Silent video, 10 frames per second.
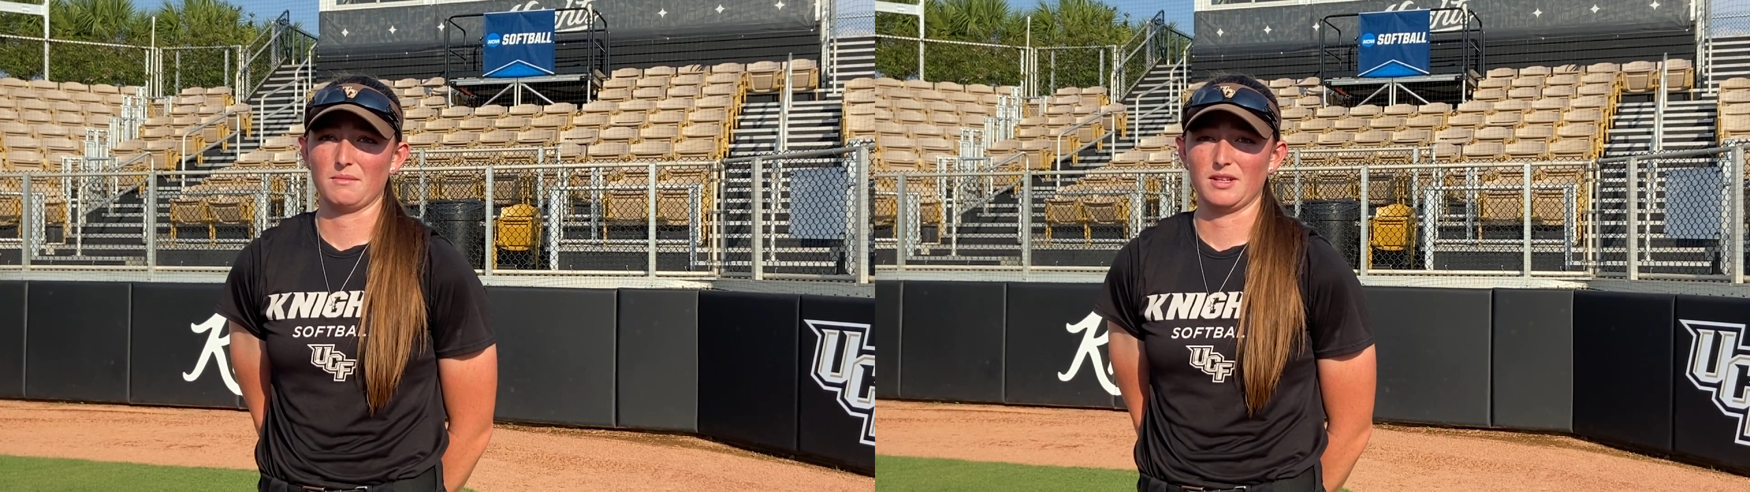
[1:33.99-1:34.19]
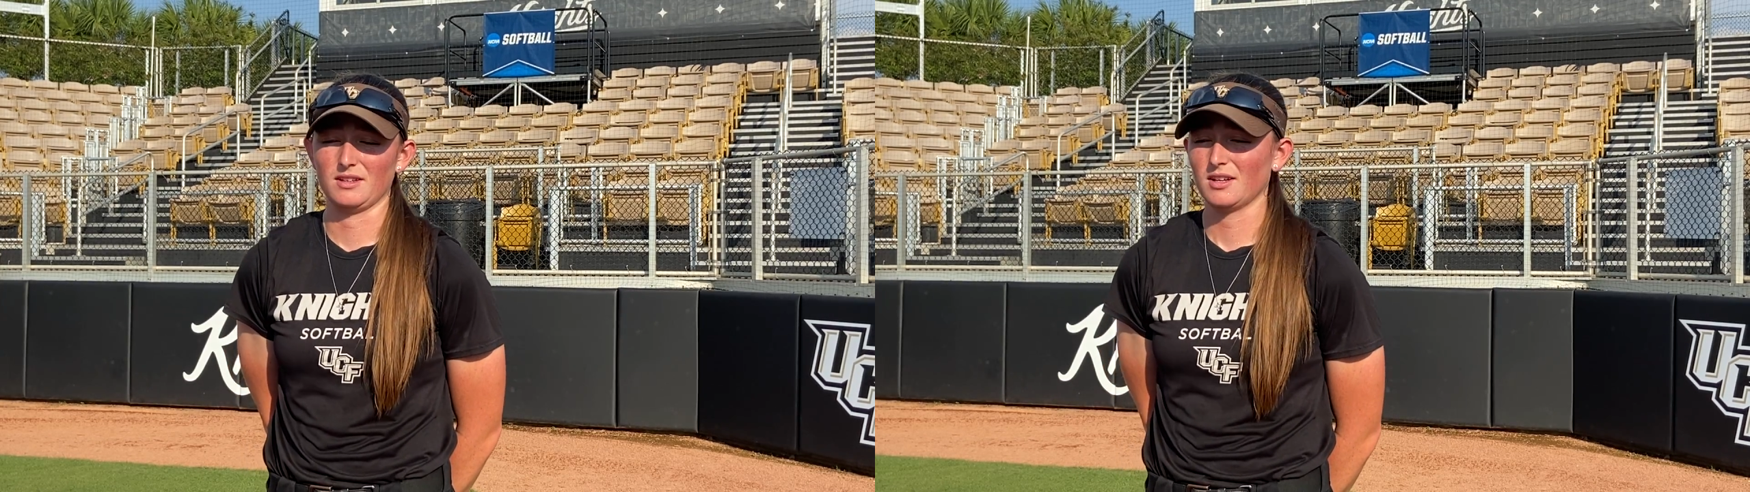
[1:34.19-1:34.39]

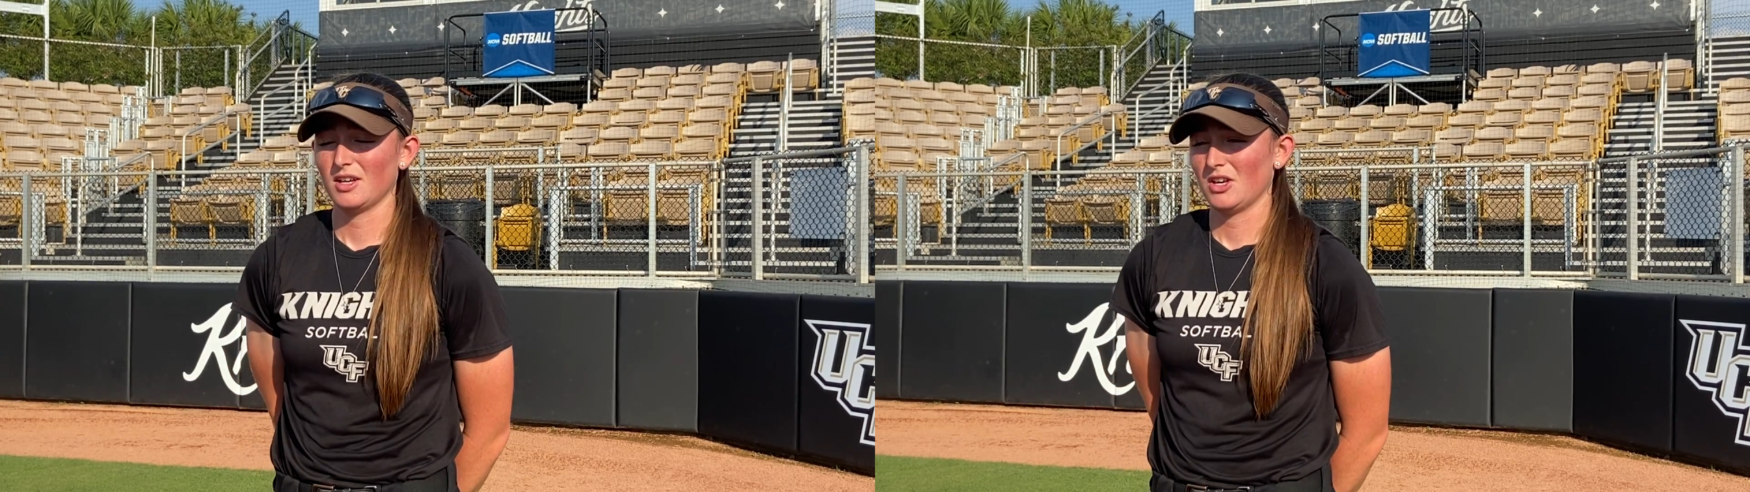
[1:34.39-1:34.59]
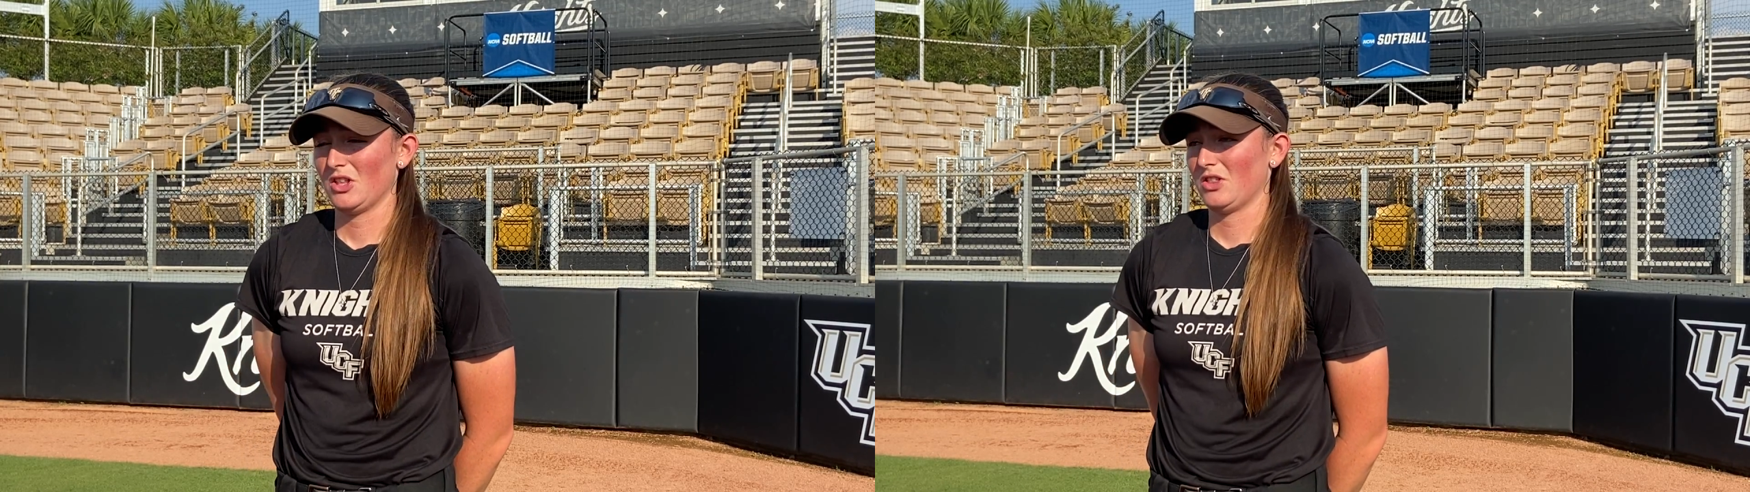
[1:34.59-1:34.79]
And
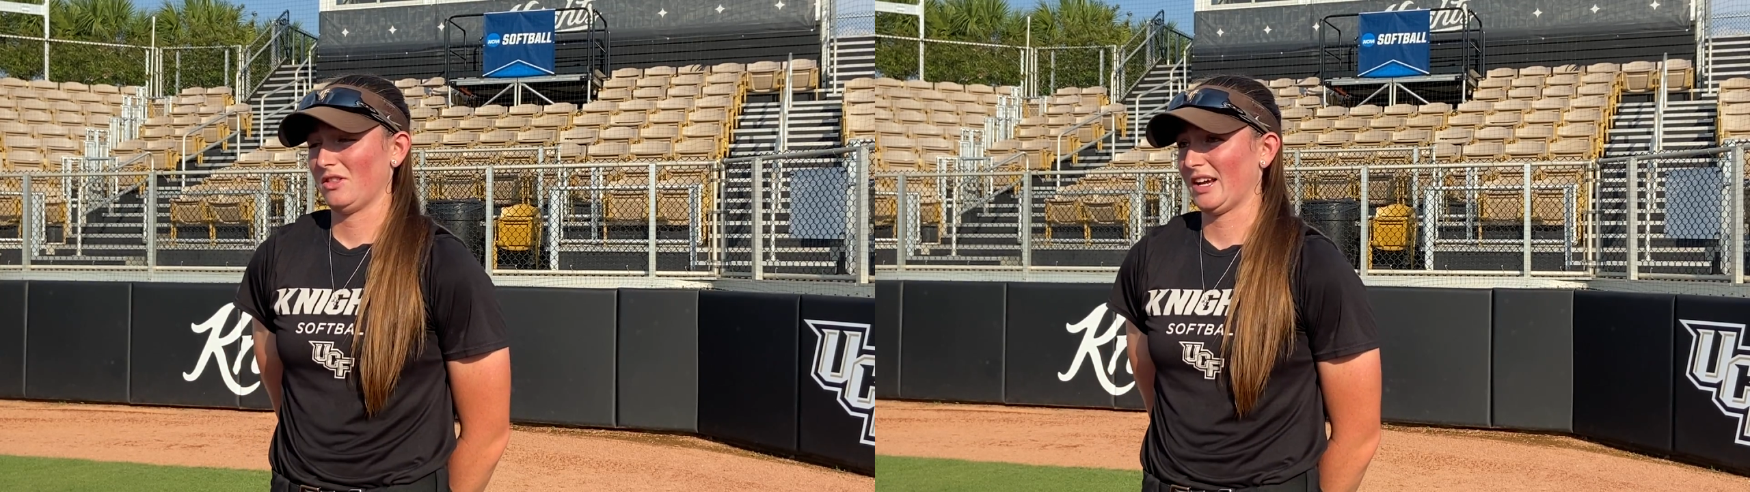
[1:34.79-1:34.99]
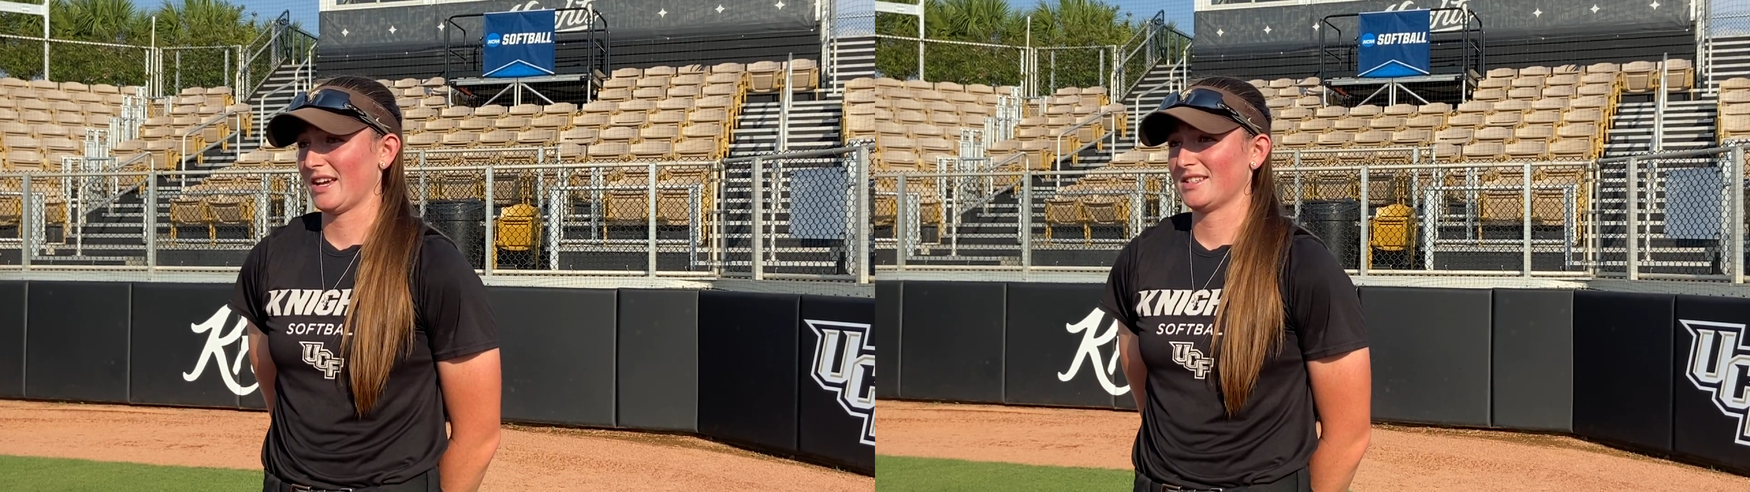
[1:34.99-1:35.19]

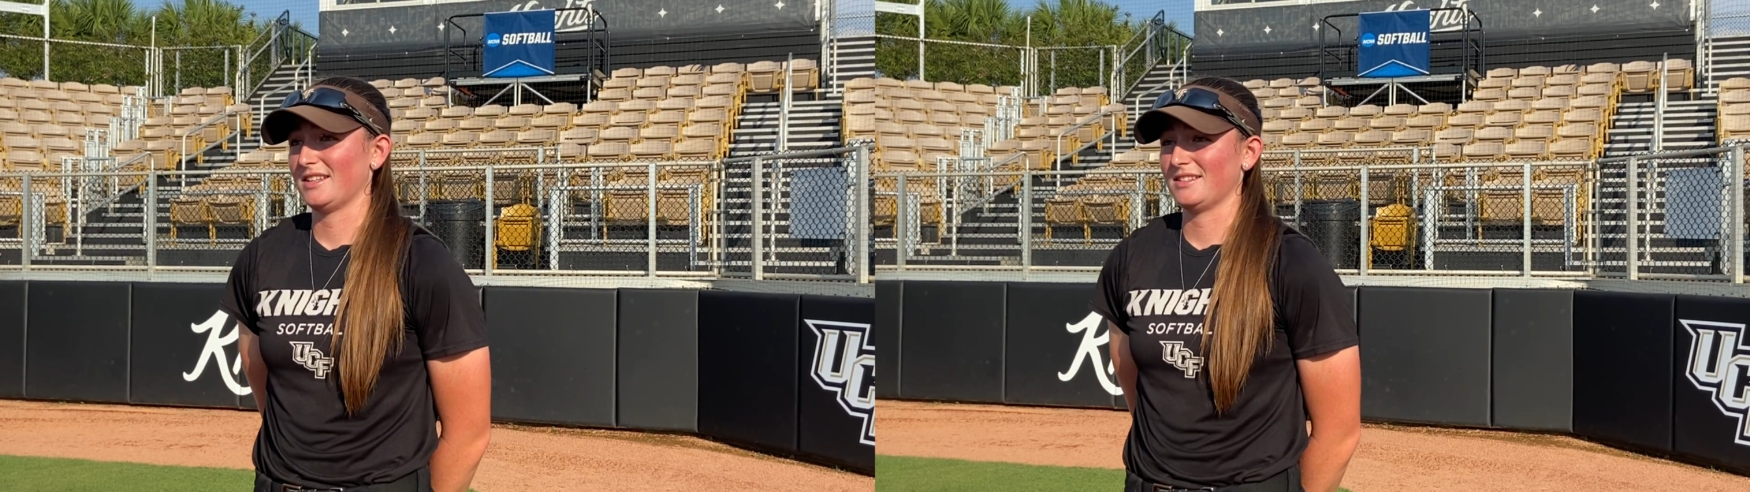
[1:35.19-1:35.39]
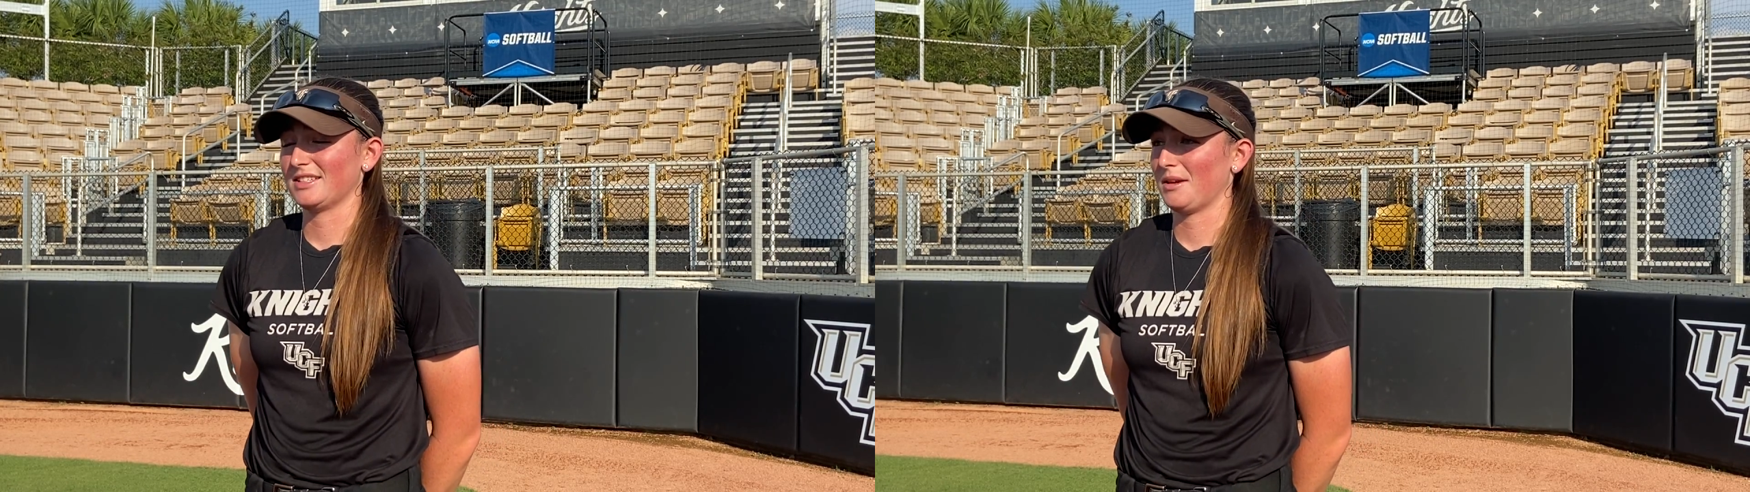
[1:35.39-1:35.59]
like I said,
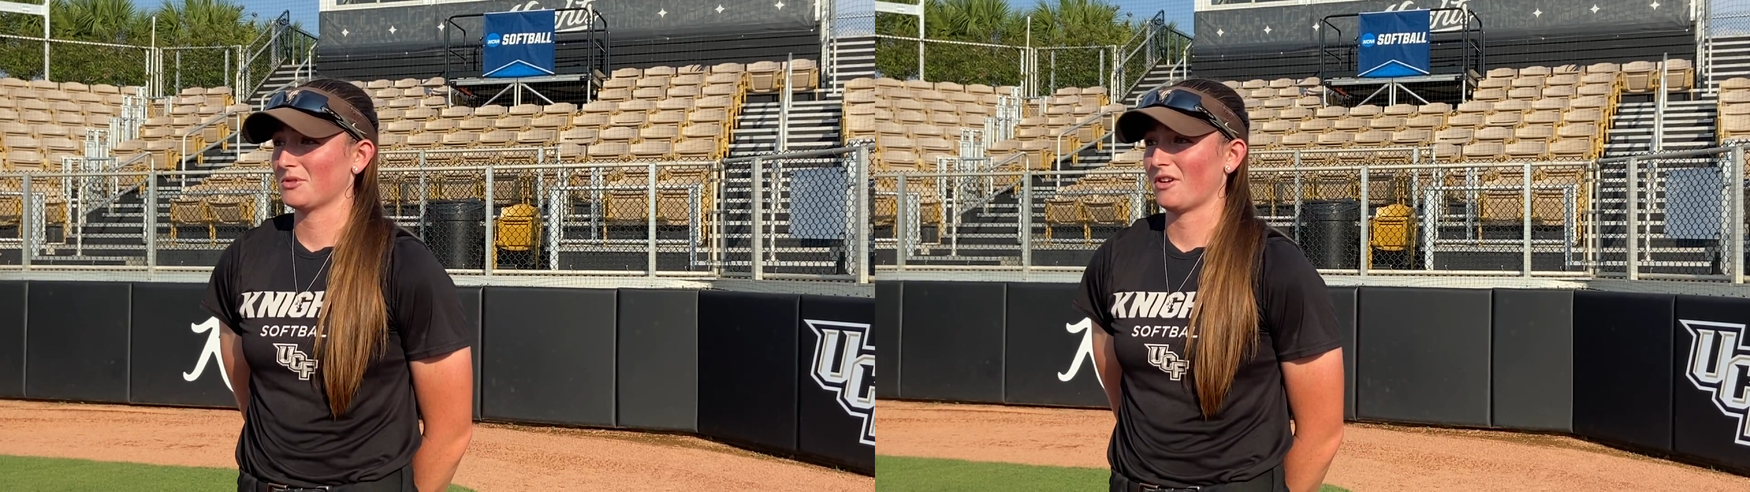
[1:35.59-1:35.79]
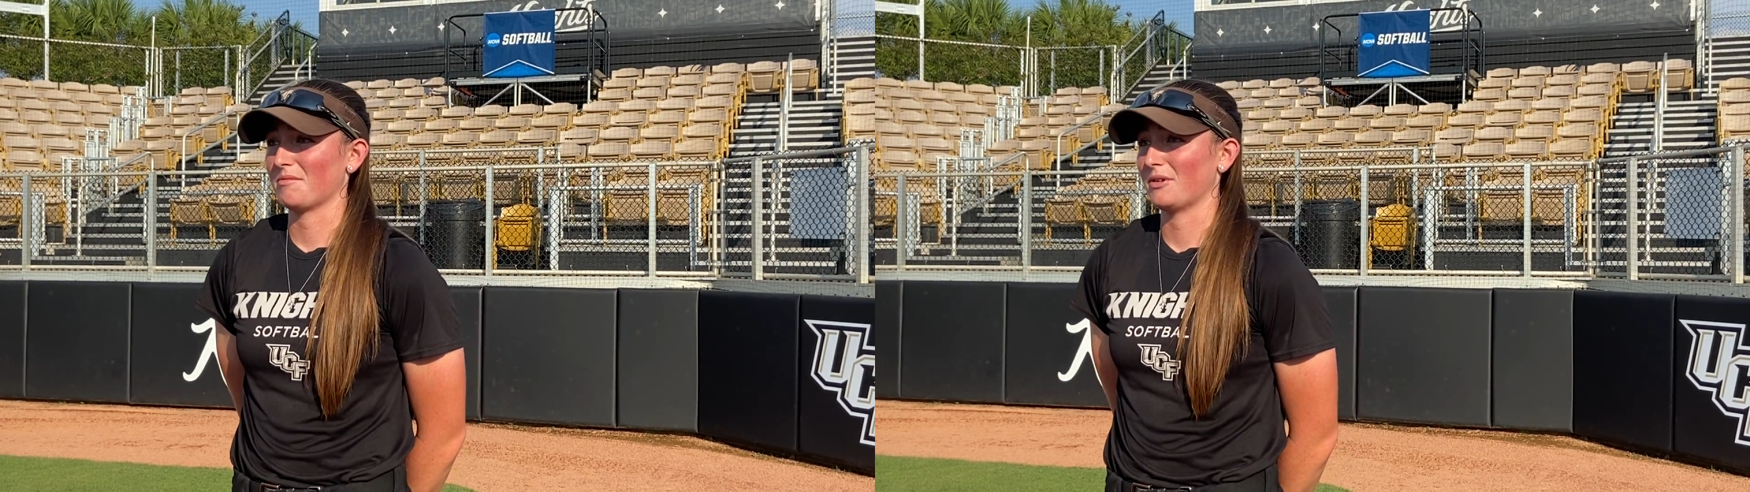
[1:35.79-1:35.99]
this game is
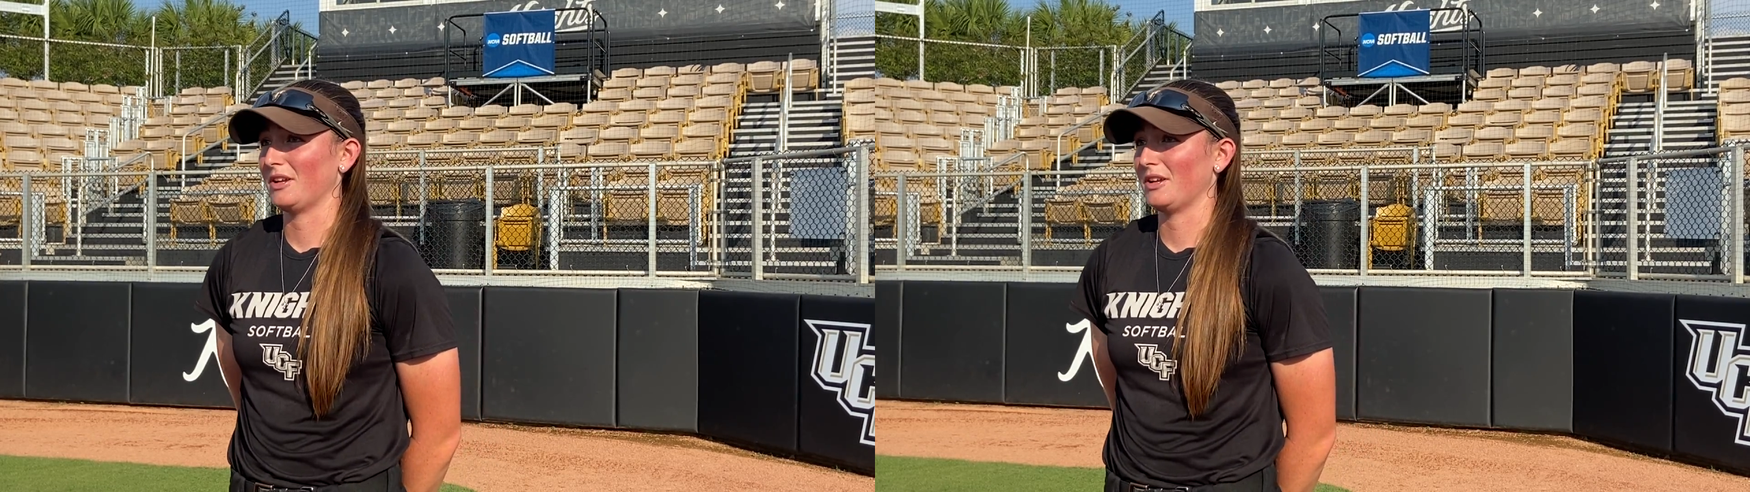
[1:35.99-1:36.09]
softball.